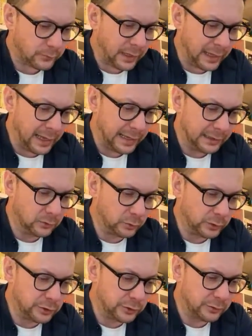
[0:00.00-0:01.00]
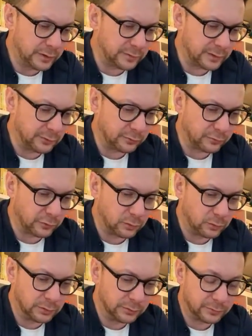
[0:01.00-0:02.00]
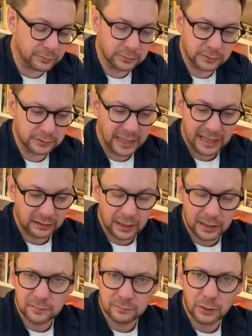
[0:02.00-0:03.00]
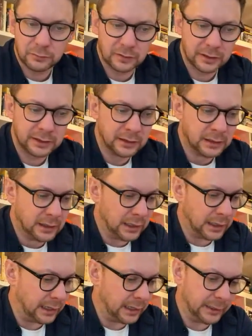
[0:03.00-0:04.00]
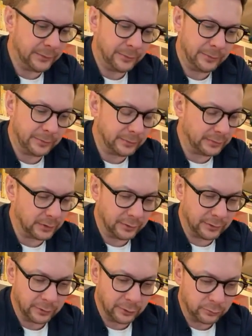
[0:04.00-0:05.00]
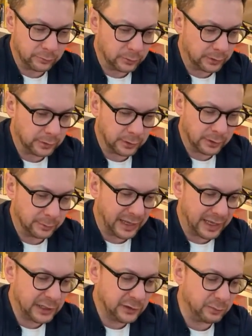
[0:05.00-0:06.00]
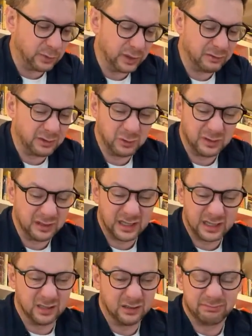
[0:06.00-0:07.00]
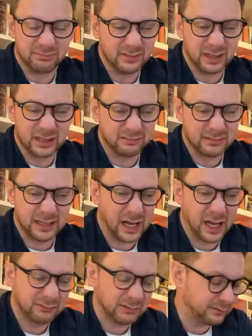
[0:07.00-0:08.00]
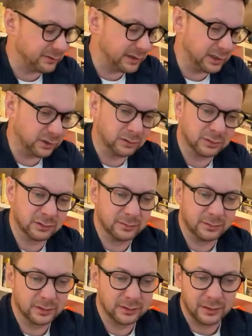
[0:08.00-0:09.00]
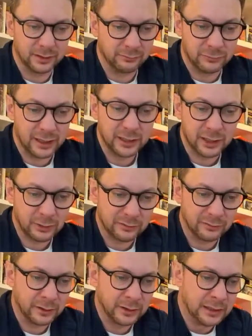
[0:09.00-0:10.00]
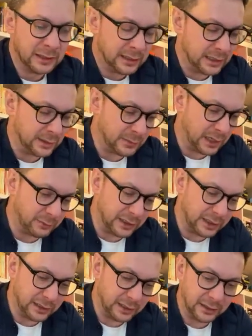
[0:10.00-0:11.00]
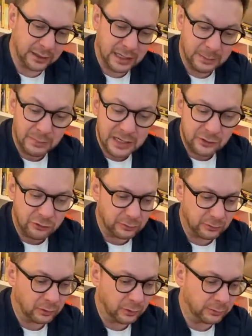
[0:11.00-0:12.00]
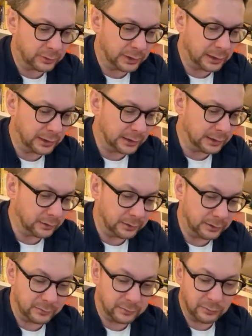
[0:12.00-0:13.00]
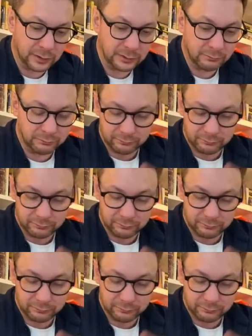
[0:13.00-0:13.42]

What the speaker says: And we do this in the form of headlines mostly, on the page. But if it was like a car advert or a radio advert, it might be an image or something